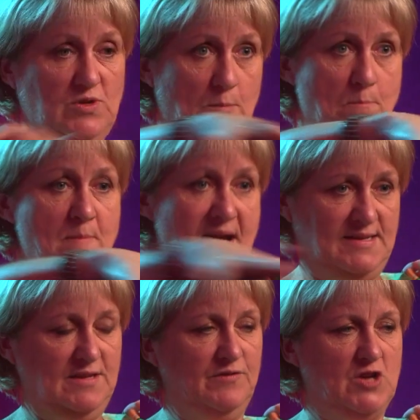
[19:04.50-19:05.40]
a
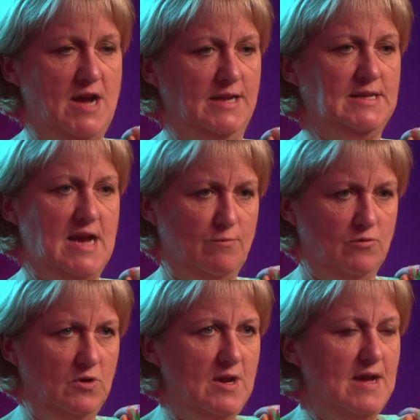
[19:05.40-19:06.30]
massive dining
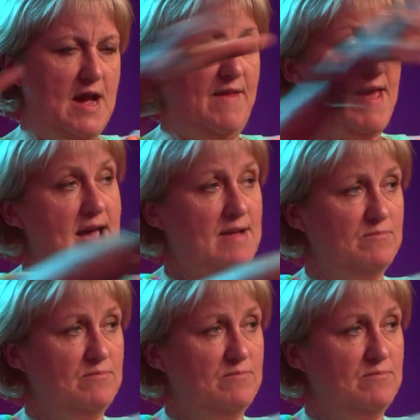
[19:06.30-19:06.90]
table. And they had